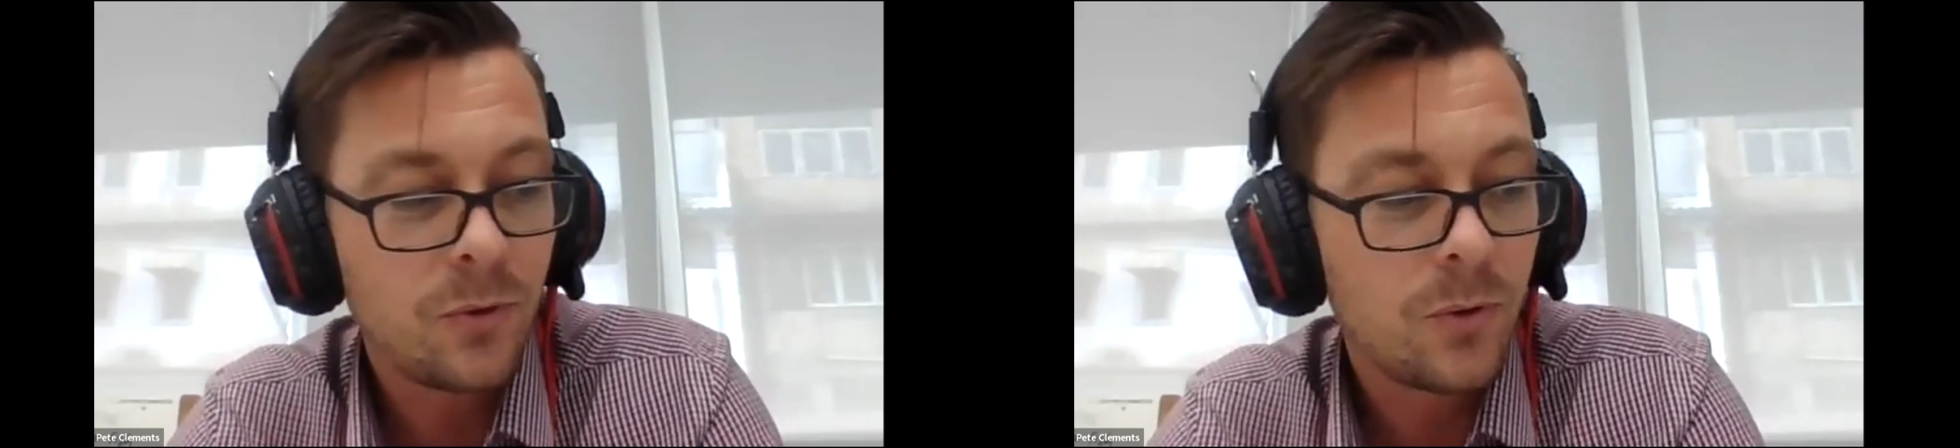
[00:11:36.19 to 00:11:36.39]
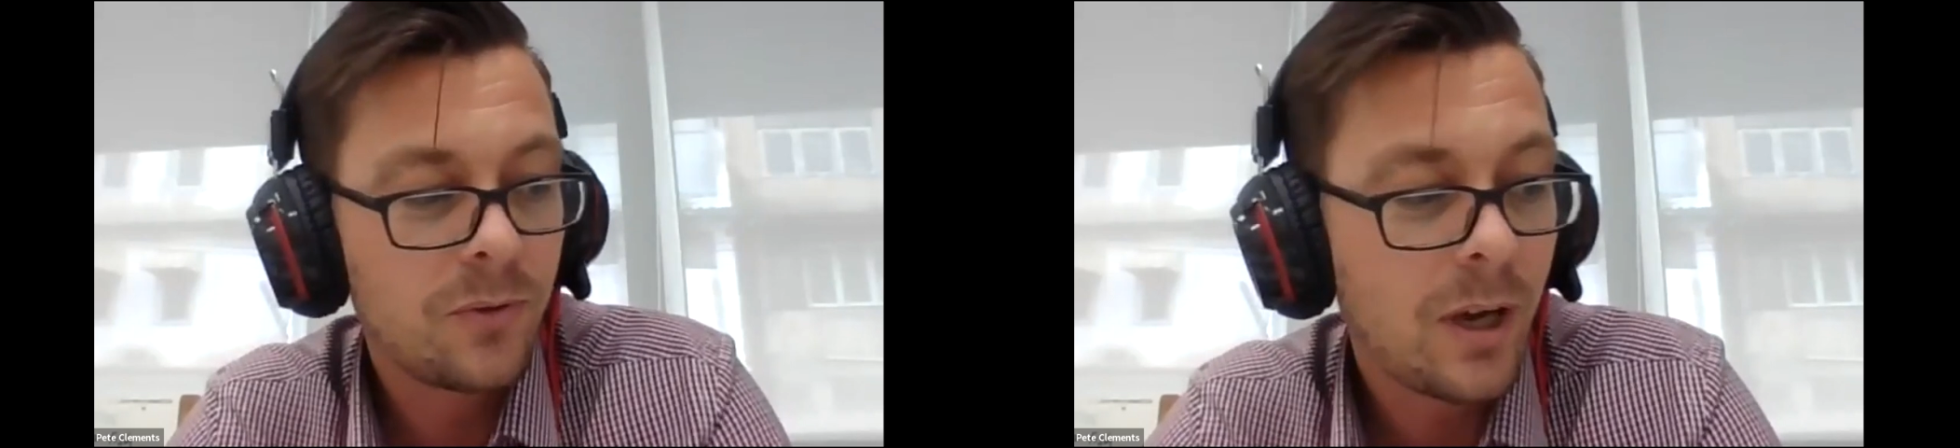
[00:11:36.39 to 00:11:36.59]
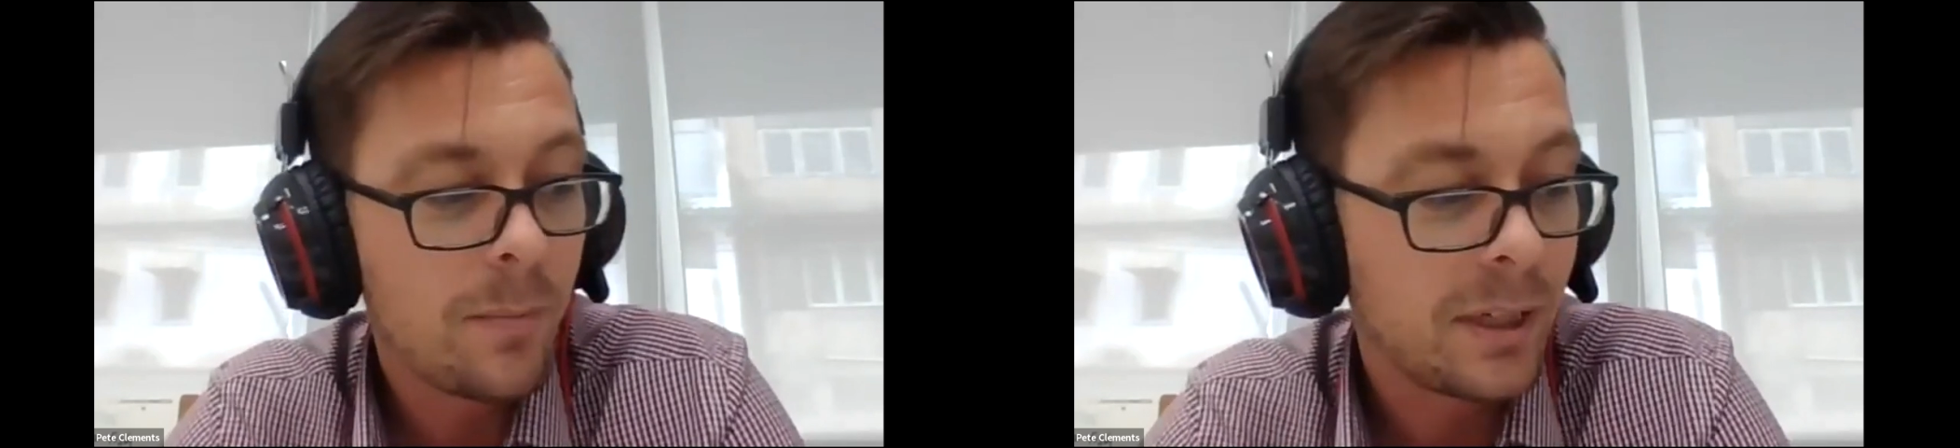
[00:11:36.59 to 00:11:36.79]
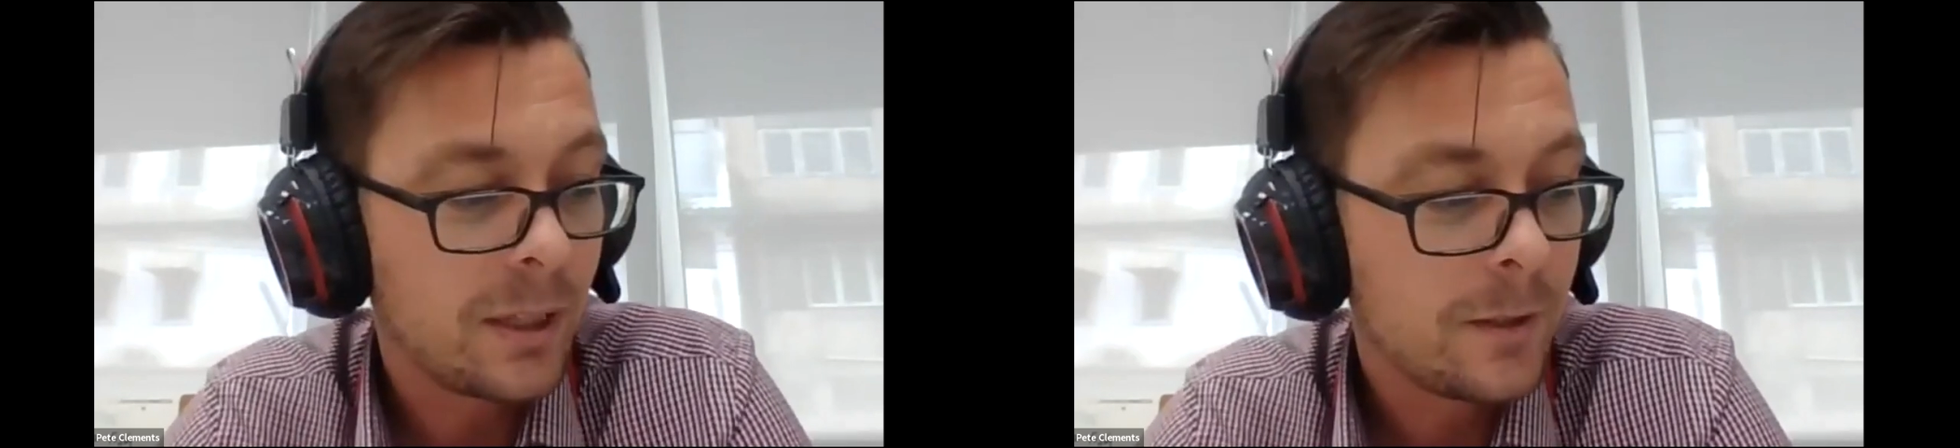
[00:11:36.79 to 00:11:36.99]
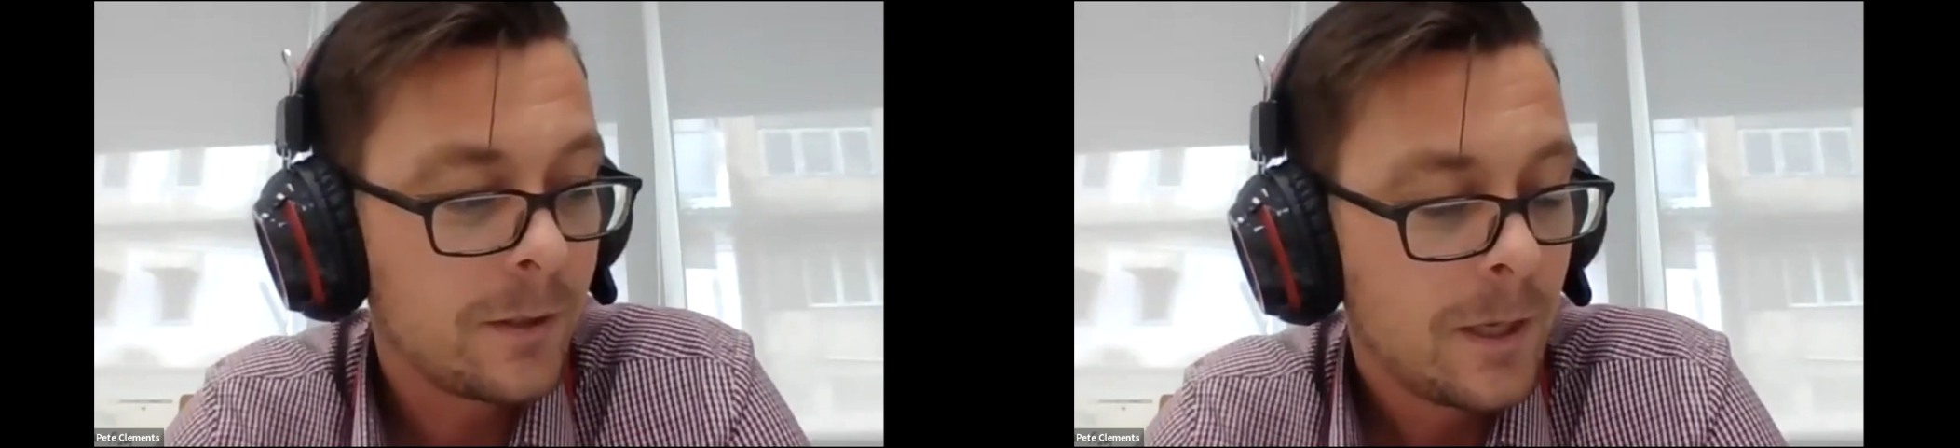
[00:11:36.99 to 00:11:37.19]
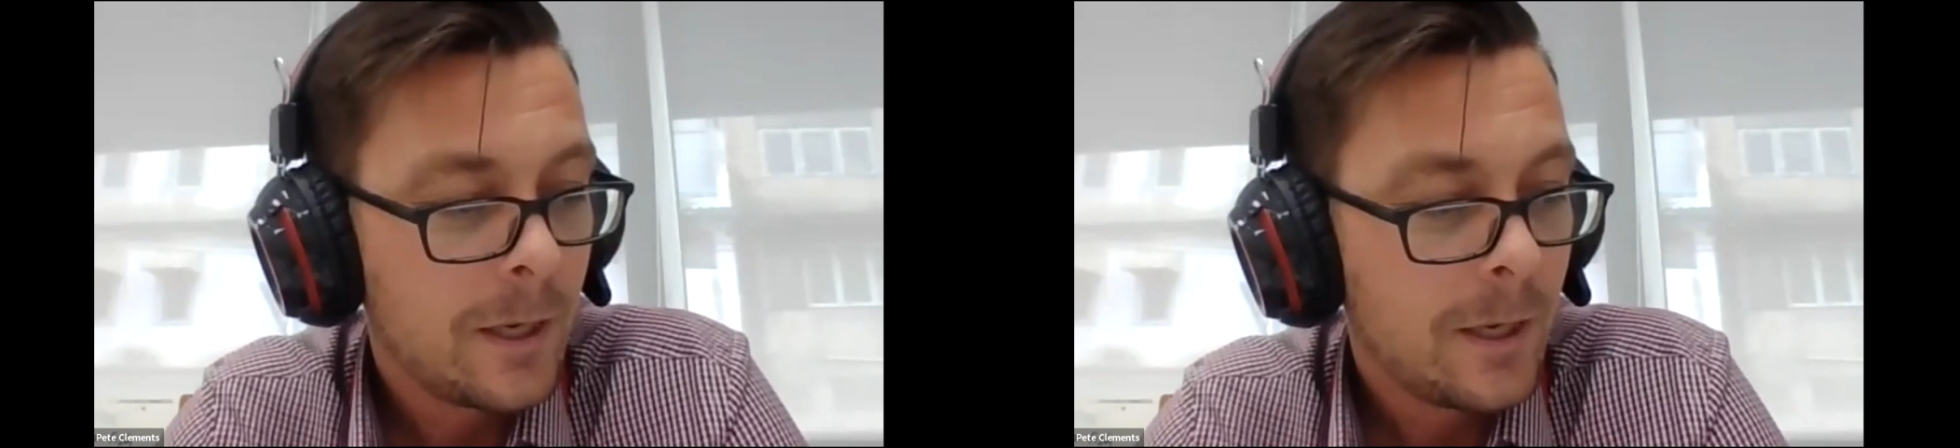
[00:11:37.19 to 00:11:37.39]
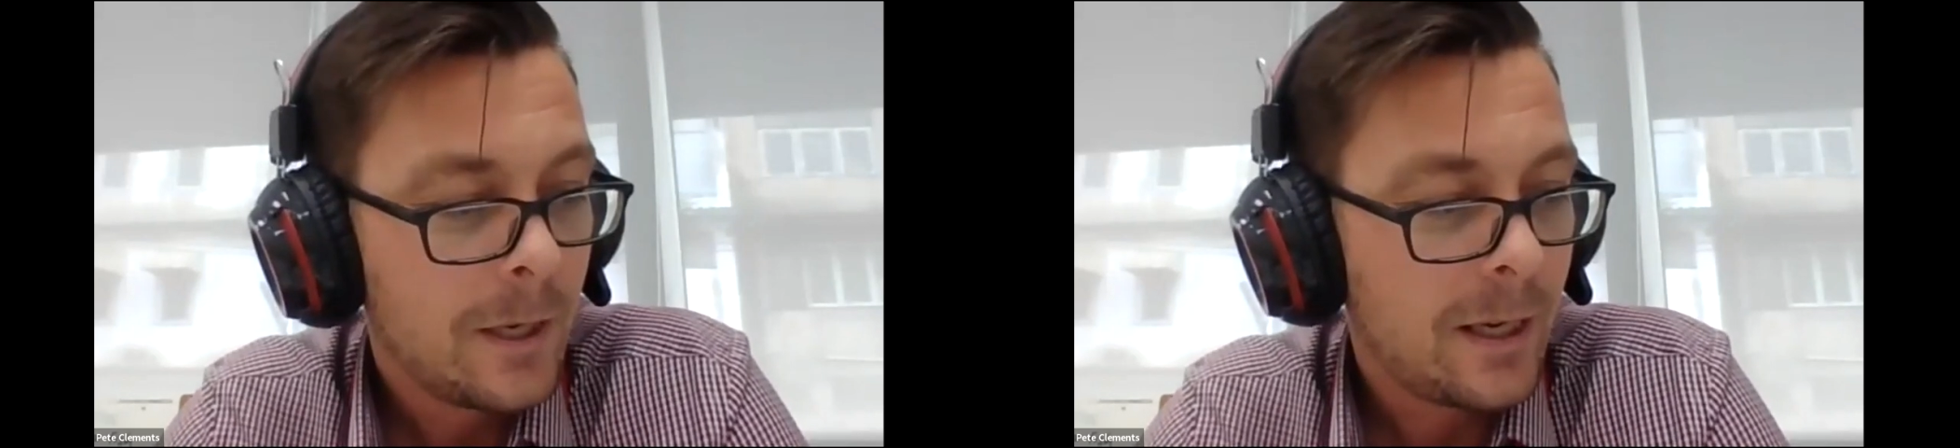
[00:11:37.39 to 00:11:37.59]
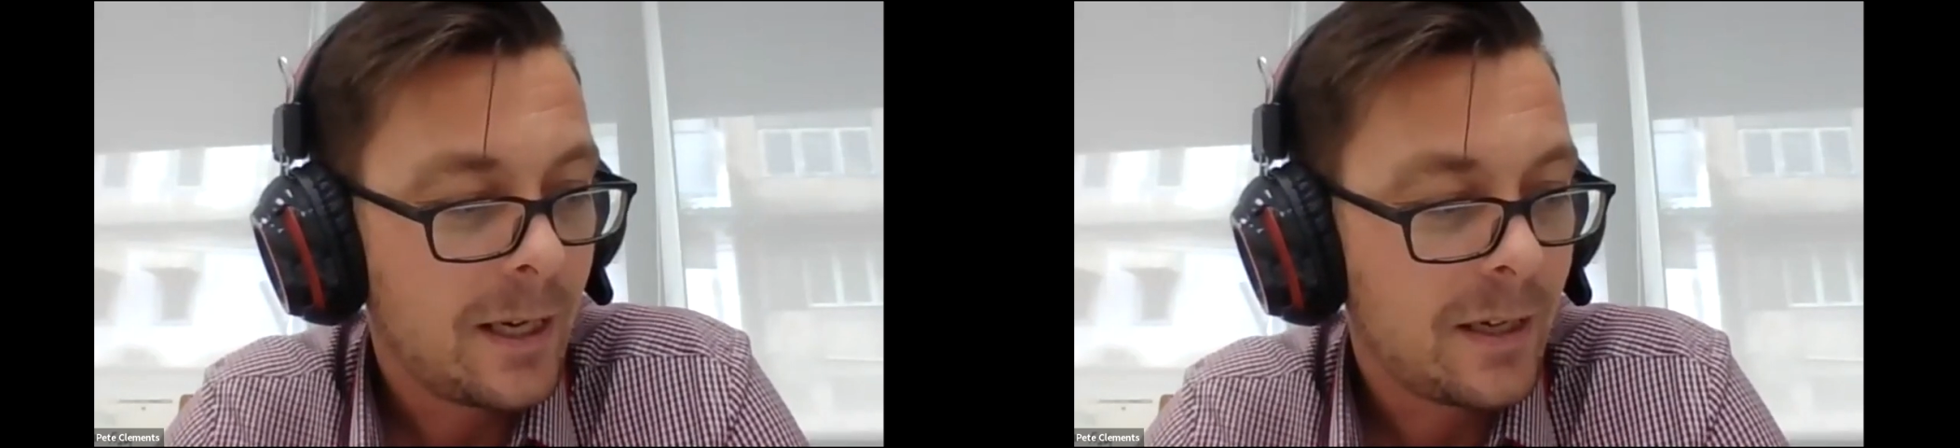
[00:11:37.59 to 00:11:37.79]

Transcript: it's just not as forthcoming,